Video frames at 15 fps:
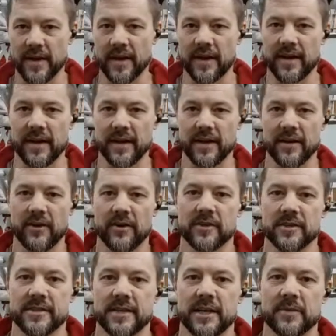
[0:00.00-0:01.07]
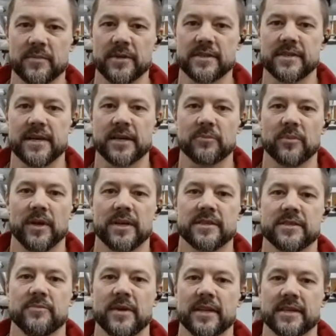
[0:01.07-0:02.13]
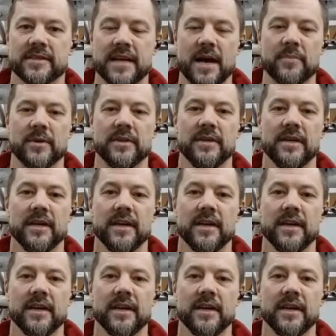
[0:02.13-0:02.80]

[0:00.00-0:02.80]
all the setup that's taken place to make this happen.